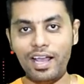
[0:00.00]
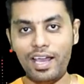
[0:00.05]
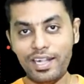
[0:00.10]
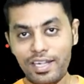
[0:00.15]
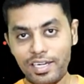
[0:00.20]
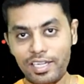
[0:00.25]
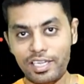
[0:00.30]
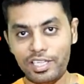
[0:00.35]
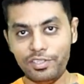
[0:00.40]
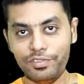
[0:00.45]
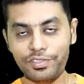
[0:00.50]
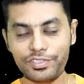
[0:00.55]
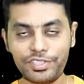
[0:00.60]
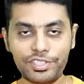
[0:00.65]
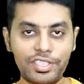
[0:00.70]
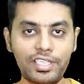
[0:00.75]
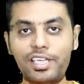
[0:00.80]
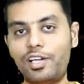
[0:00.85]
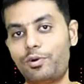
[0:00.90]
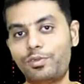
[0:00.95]
Anna
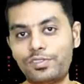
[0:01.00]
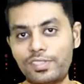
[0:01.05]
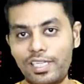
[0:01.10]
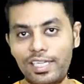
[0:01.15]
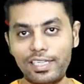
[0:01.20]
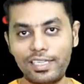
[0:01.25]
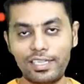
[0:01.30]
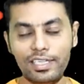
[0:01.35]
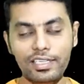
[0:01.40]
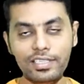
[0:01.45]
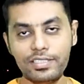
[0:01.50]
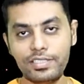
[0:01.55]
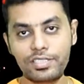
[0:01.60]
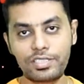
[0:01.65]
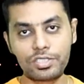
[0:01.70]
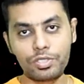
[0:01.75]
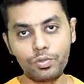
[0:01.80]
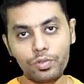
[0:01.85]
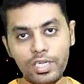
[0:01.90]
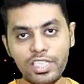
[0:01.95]
University Counseling la
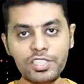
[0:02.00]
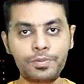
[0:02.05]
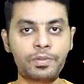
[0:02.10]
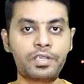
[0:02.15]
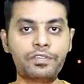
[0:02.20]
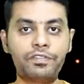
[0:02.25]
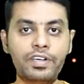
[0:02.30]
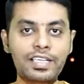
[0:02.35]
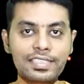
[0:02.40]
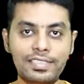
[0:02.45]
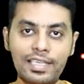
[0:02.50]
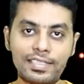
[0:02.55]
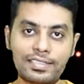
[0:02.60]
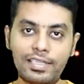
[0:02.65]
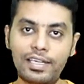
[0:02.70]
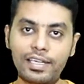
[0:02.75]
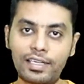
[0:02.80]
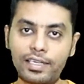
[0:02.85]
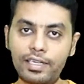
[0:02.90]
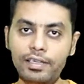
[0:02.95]
students preference
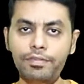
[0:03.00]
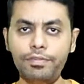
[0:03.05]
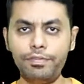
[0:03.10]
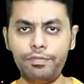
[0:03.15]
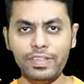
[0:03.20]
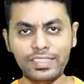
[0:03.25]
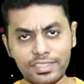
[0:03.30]
list la irukra